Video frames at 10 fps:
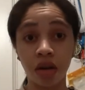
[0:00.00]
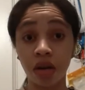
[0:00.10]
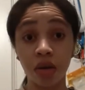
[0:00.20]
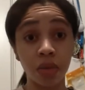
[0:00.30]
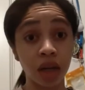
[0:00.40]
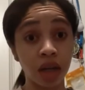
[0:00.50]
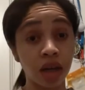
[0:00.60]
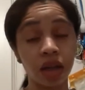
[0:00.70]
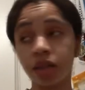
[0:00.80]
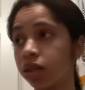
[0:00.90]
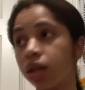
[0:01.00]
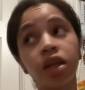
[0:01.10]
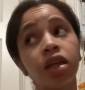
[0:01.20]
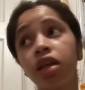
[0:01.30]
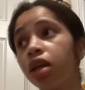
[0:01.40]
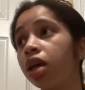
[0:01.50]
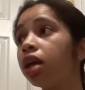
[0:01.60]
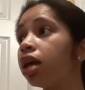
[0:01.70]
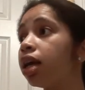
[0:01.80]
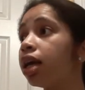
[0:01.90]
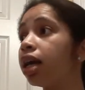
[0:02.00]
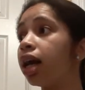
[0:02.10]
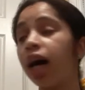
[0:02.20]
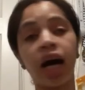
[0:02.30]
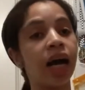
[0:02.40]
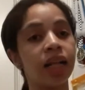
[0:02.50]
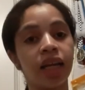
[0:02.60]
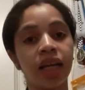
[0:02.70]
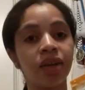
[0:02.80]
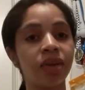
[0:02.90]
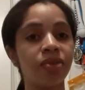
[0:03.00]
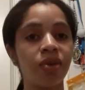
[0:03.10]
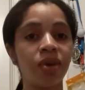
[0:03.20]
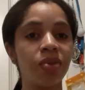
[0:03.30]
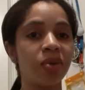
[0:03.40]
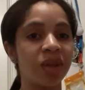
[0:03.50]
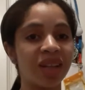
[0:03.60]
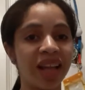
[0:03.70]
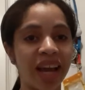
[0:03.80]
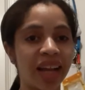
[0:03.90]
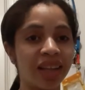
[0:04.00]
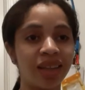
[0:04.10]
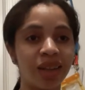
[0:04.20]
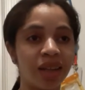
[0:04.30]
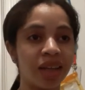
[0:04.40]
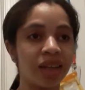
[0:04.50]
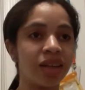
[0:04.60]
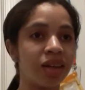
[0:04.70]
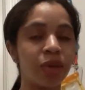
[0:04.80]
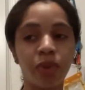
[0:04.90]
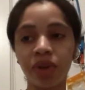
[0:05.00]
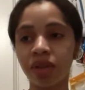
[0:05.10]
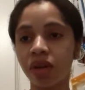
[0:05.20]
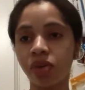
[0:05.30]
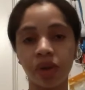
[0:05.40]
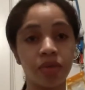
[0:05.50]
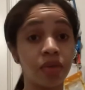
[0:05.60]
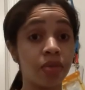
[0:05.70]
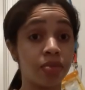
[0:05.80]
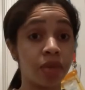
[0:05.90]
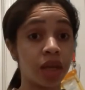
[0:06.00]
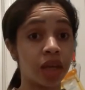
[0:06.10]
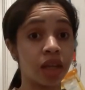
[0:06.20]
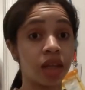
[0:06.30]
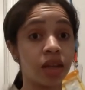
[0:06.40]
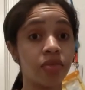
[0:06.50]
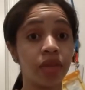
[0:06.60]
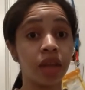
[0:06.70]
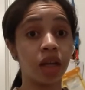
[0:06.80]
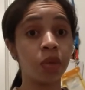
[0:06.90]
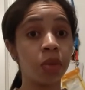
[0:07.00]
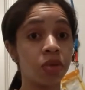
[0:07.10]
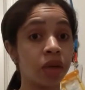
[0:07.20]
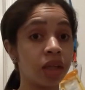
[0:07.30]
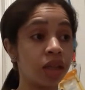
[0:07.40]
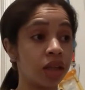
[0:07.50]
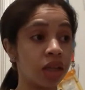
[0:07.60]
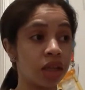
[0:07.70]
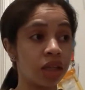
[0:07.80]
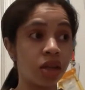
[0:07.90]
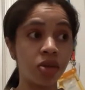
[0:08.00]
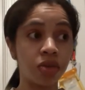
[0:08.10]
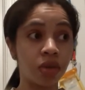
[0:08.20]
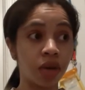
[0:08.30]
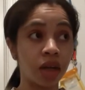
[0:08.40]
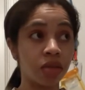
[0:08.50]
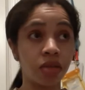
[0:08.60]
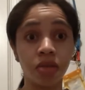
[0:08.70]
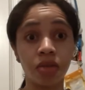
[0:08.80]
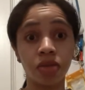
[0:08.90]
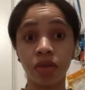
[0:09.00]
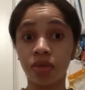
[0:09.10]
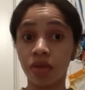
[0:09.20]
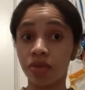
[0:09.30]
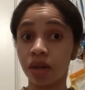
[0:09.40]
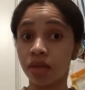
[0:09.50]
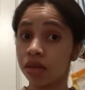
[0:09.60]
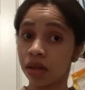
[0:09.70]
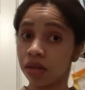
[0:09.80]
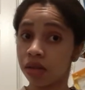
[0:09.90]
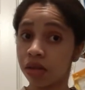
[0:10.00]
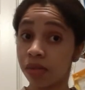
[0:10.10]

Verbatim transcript: Oh my gosh, like, I had a hankering for them and had it like a couple weeks ago, and man, I'm almost ready to uh, go for round two, three, four, five, six.